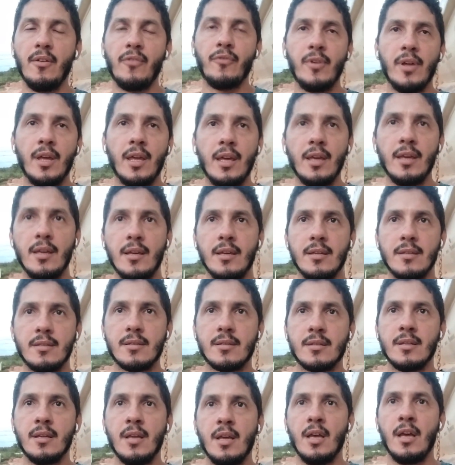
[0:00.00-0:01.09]
If He
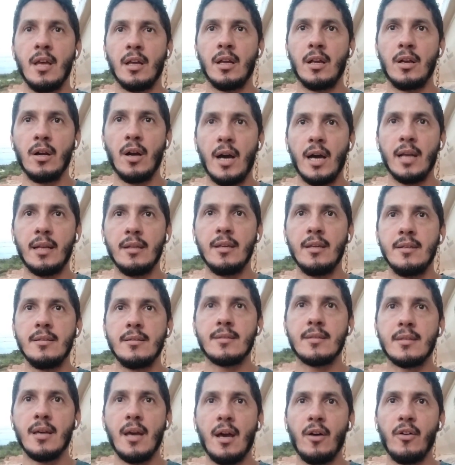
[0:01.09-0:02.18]
is God
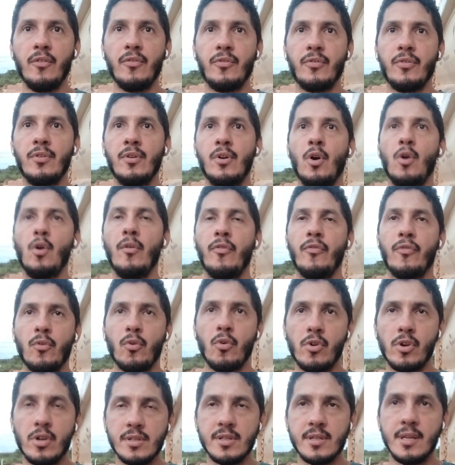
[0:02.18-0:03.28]
Himself,
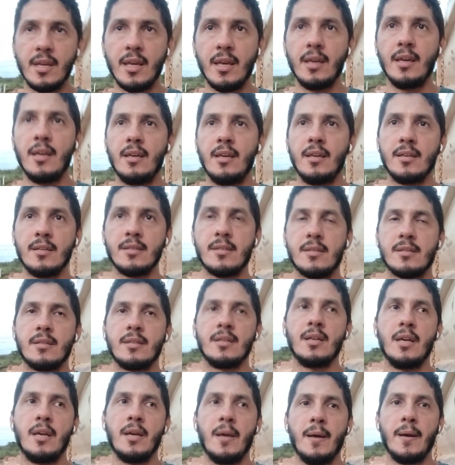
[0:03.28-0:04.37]
of course He
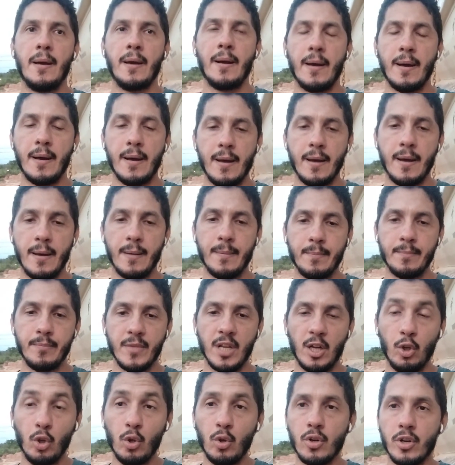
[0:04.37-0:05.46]
is
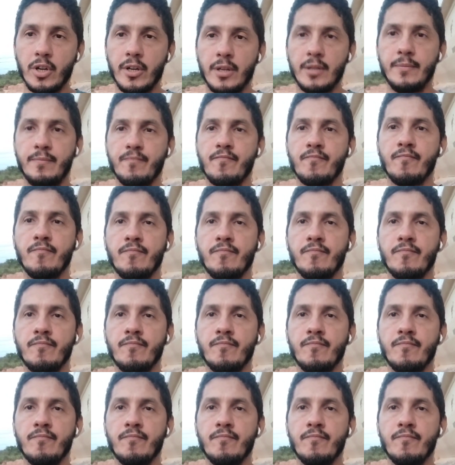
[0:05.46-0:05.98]
Lord.